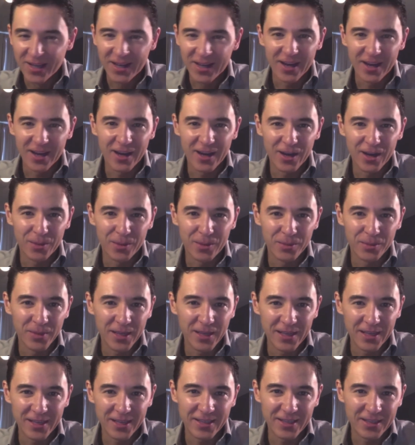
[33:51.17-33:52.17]
Um,
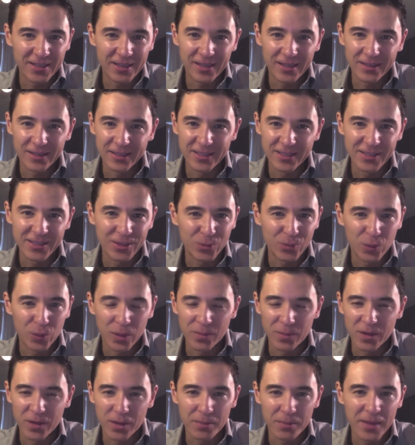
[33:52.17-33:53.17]
it, listen,
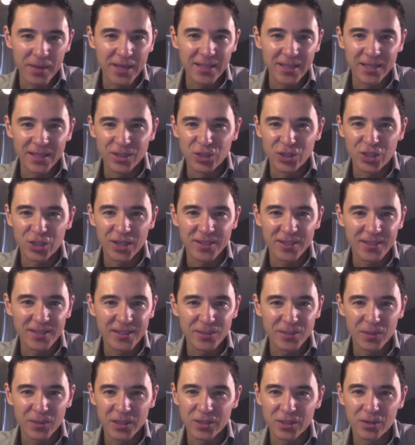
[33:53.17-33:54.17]
women are making just
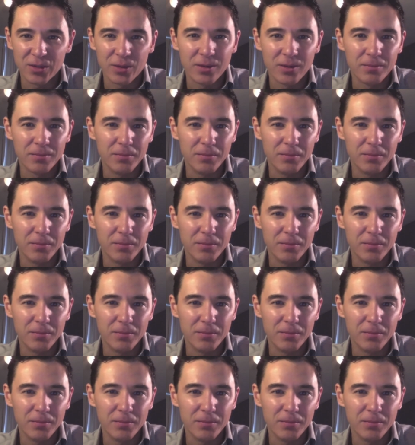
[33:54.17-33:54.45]
as much